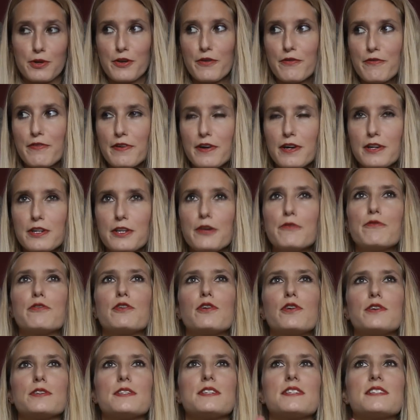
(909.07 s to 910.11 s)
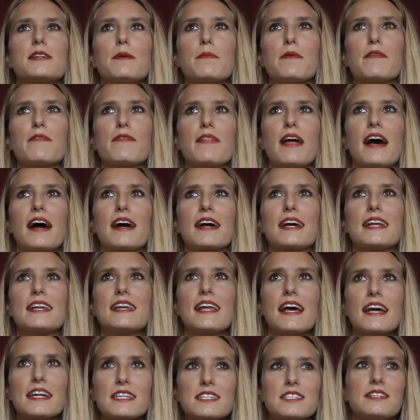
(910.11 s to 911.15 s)
you feel you've lost some of that
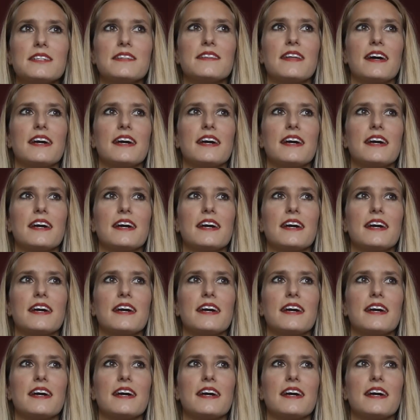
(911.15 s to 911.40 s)
connection,